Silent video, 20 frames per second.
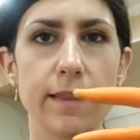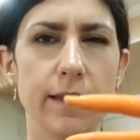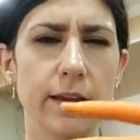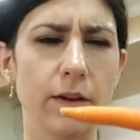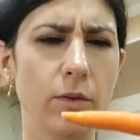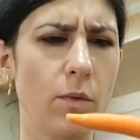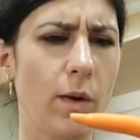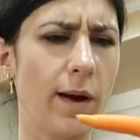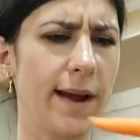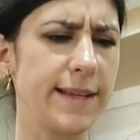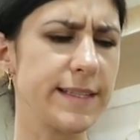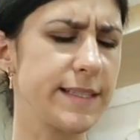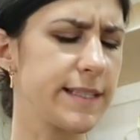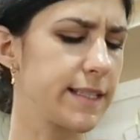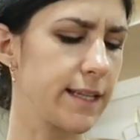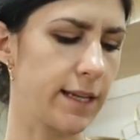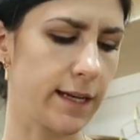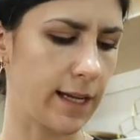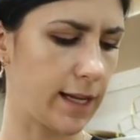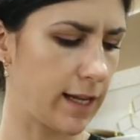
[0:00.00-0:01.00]
They're quite
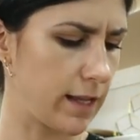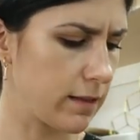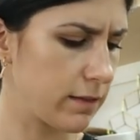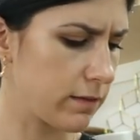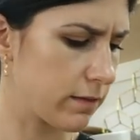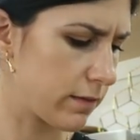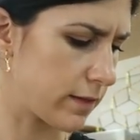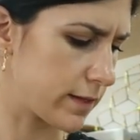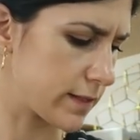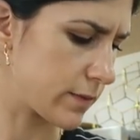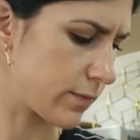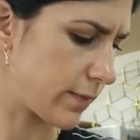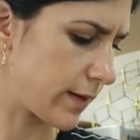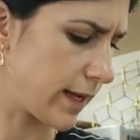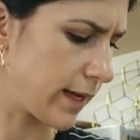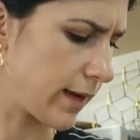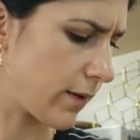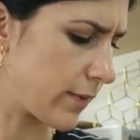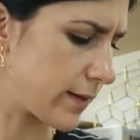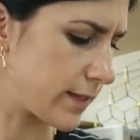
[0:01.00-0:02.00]
skinny this
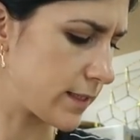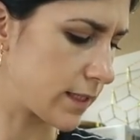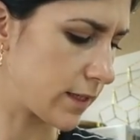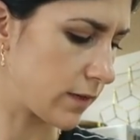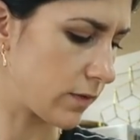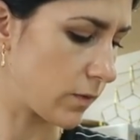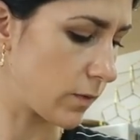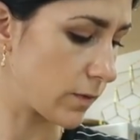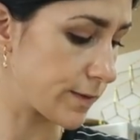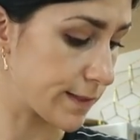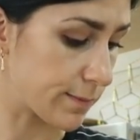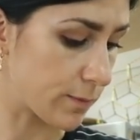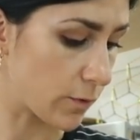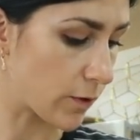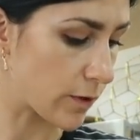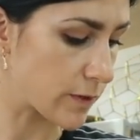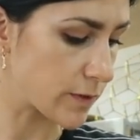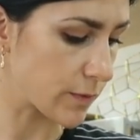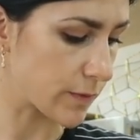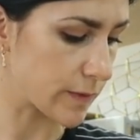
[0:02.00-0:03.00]
week. I went and did some
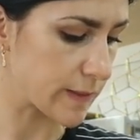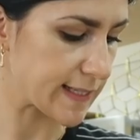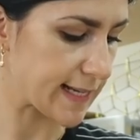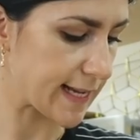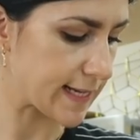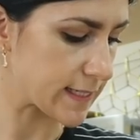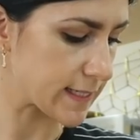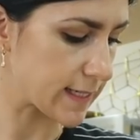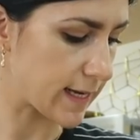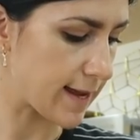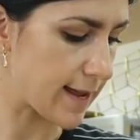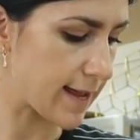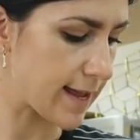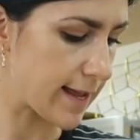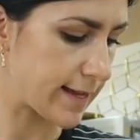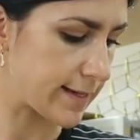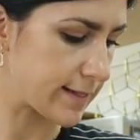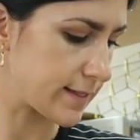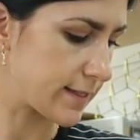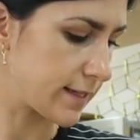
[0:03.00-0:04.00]
groceries last night,
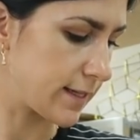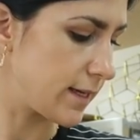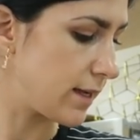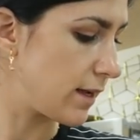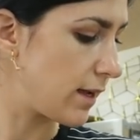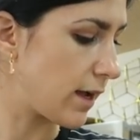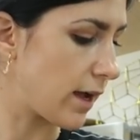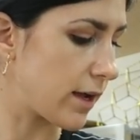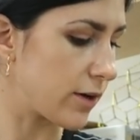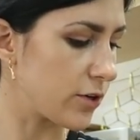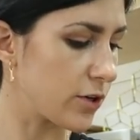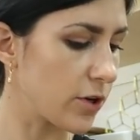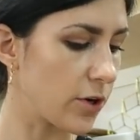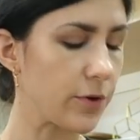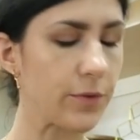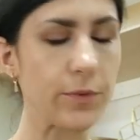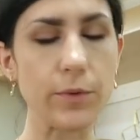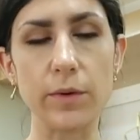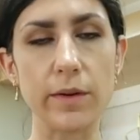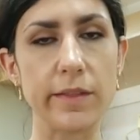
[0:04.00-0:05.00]
and I don't
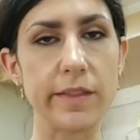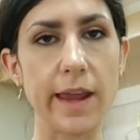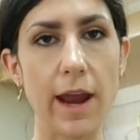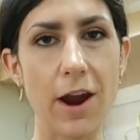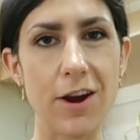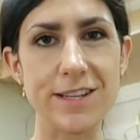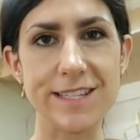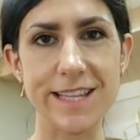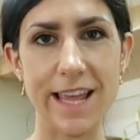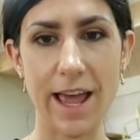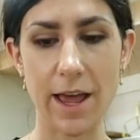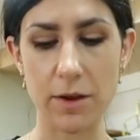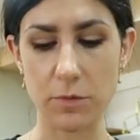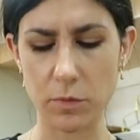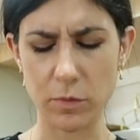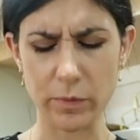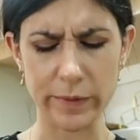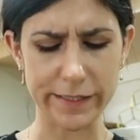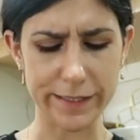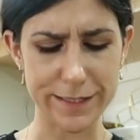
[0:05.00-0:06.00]
know, all of the carrots they had
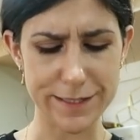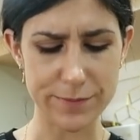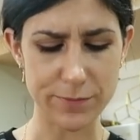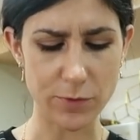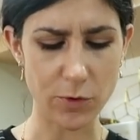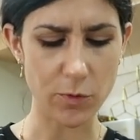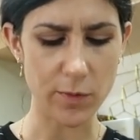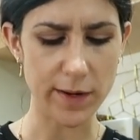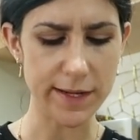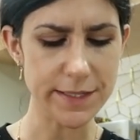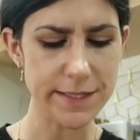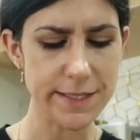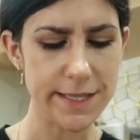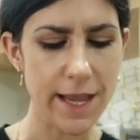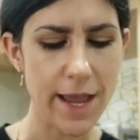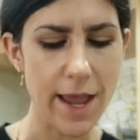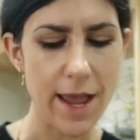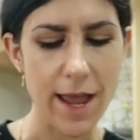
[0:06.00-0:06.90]
were really small ones.